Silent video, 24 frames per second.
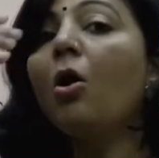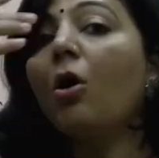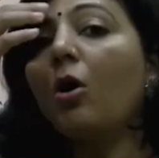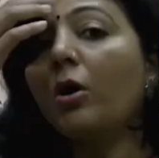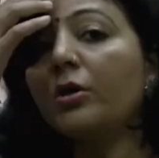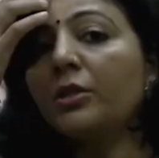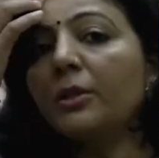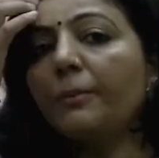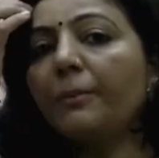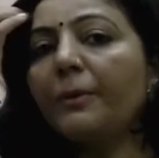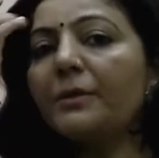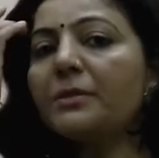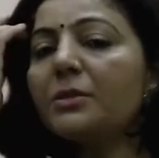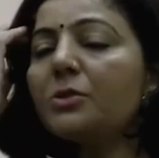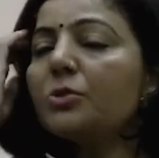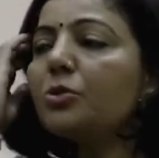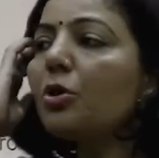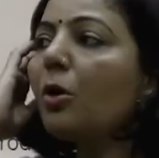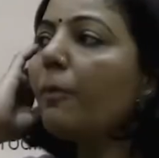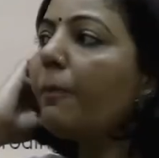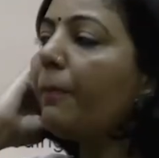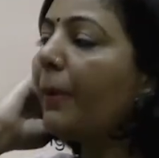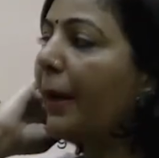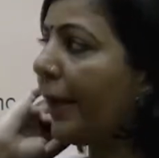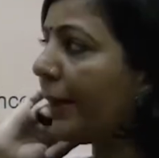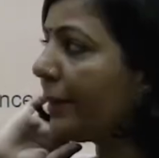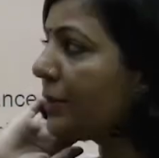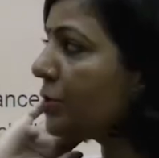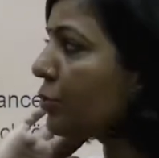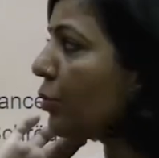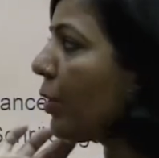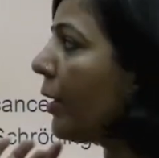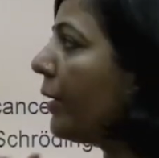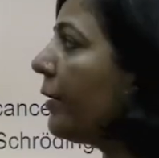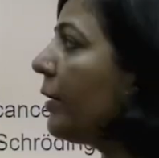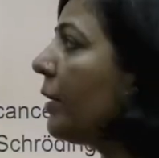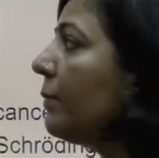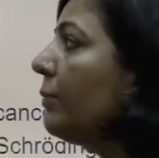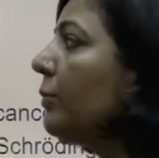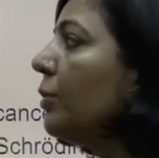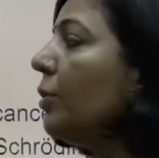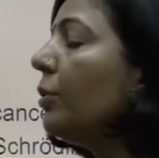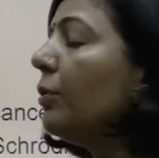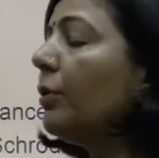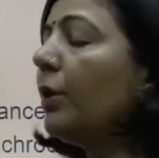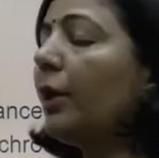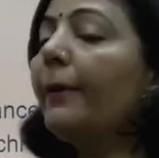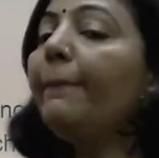on the basis of Planck's quantum
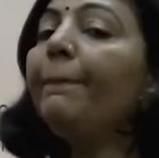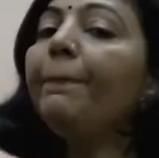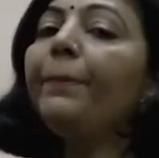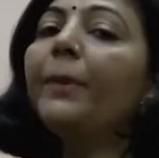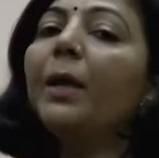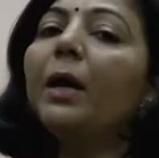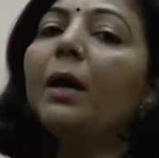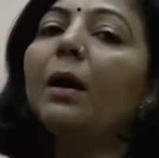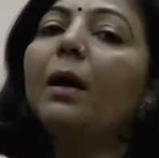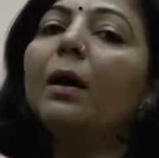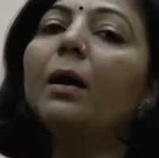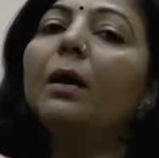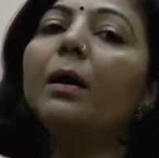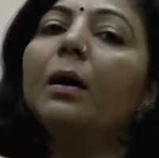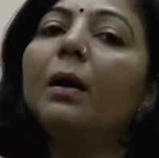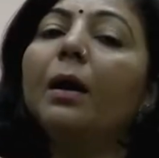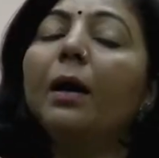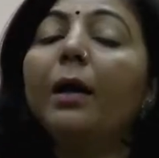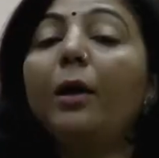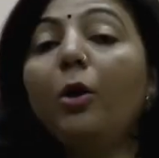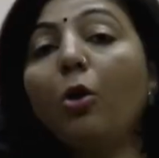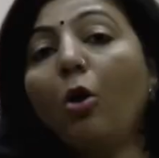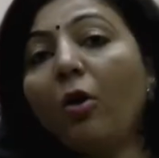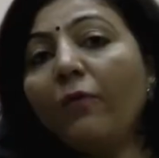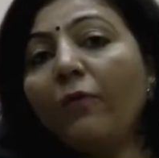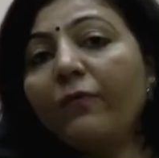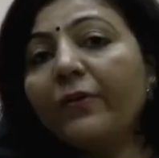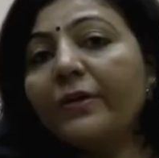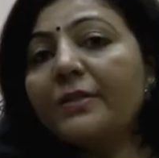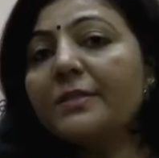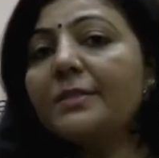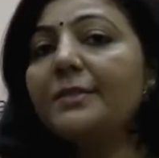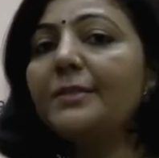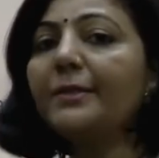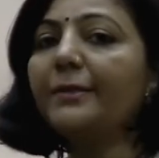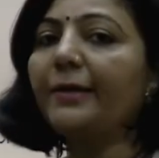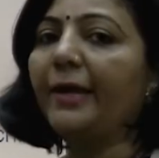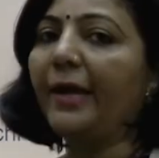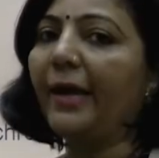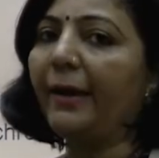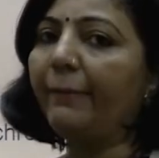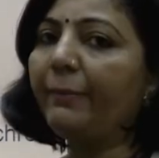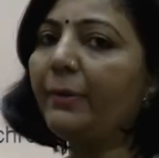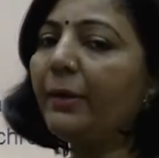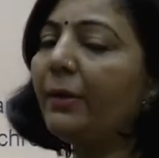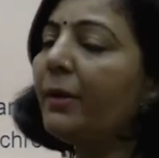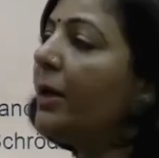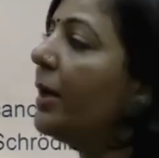theory, uh, a law was
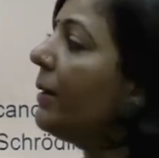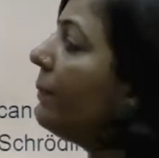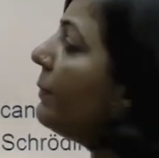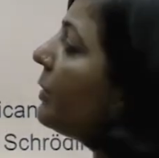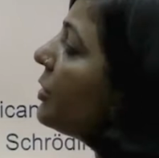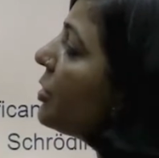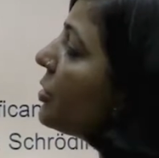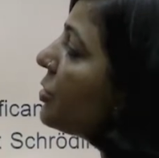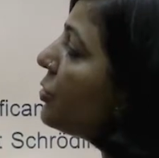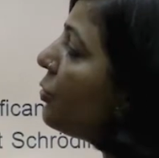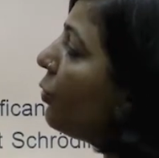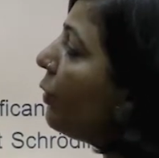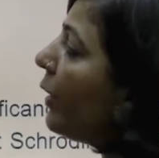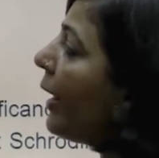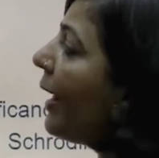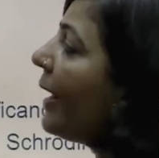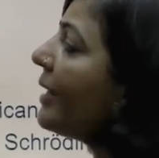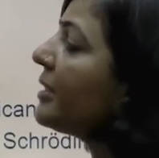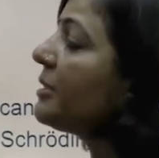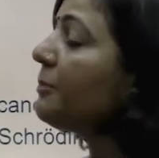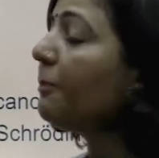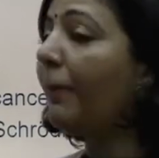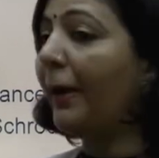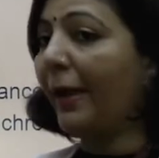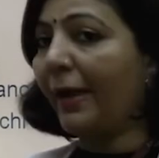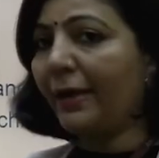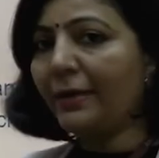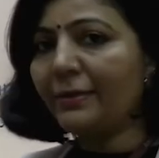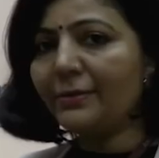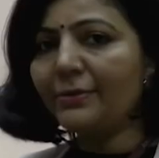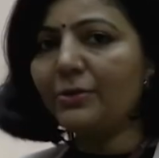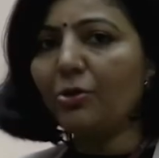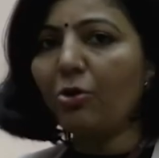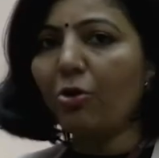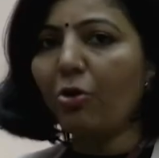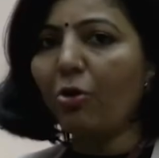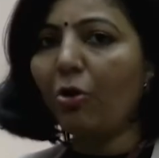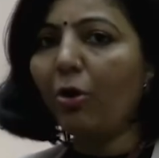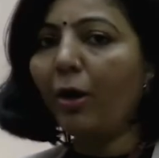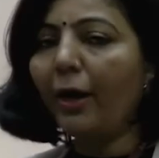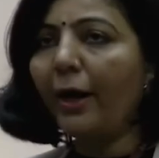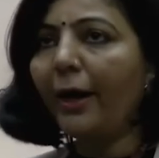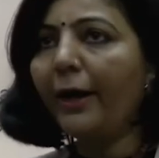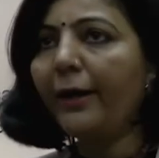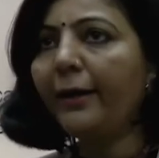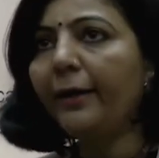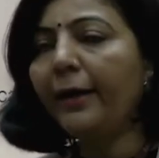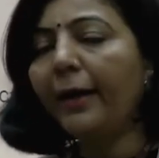derived which is known as Planck's law
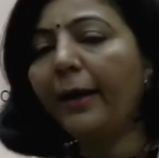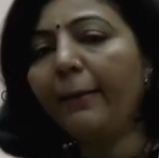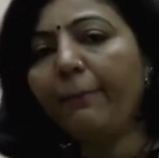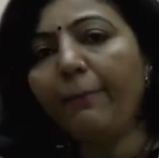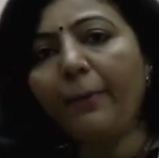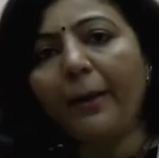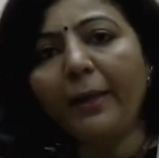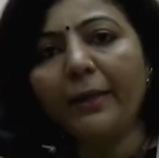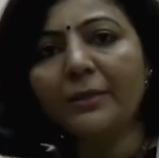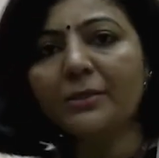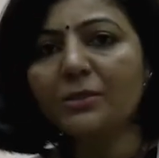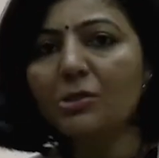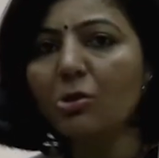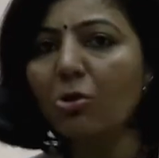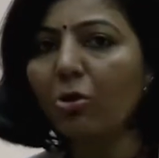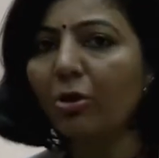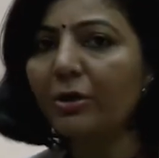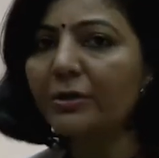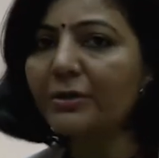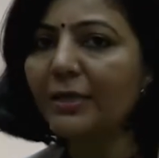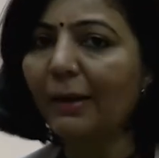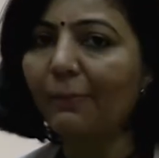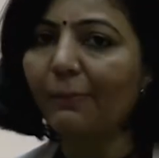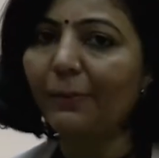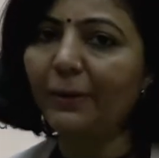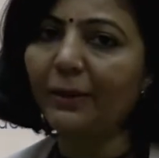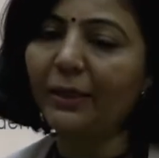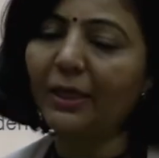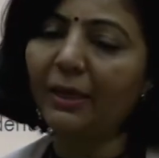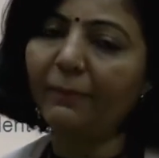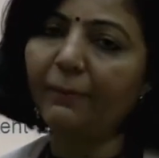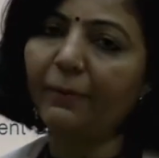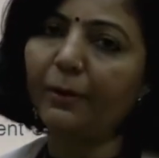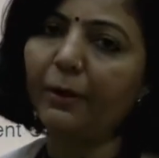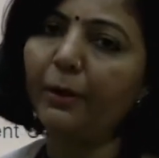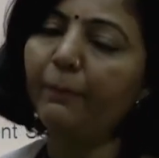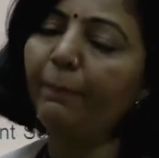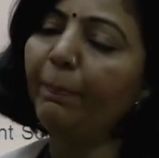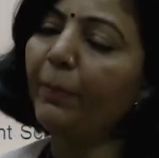and that Planck's law is applicable